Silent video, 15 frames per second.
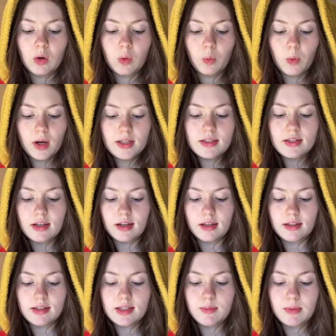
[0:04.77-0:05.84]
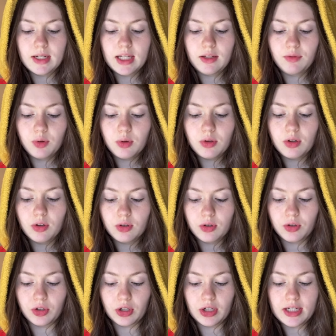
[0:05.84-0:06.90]
What does medieval
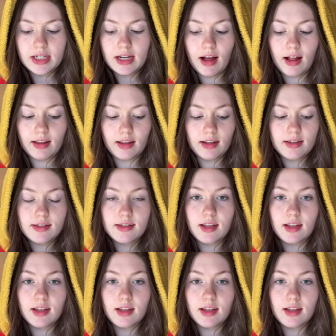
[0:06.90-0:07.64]
cookery tell us